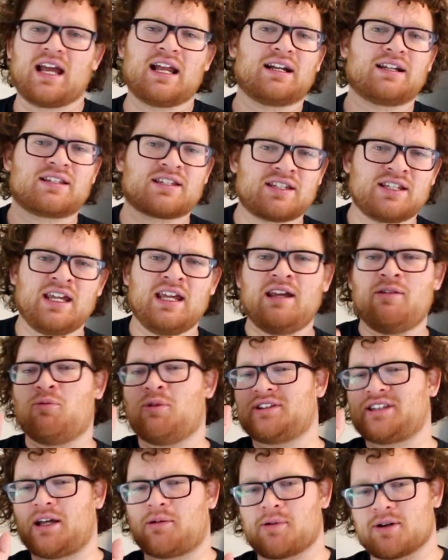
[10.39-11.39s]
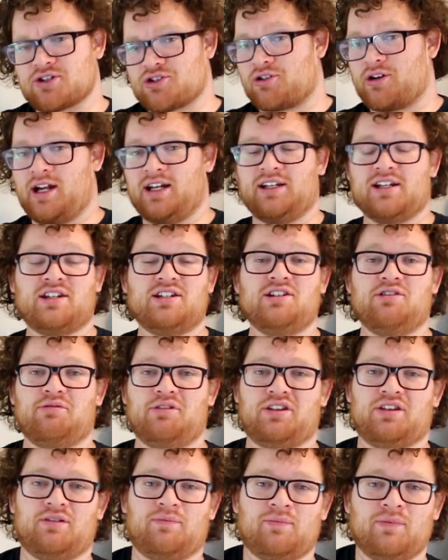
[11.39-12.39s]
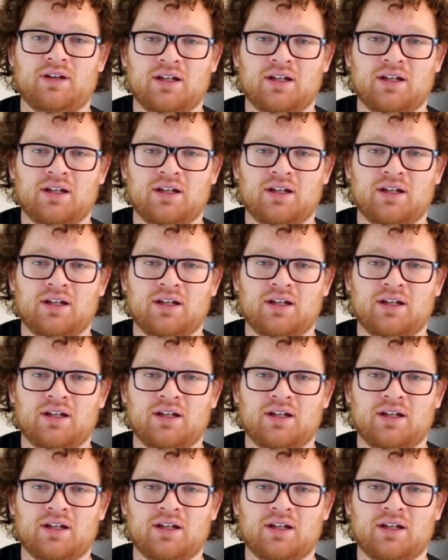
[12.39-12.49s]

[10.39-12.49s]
and see what they were trying to do with them.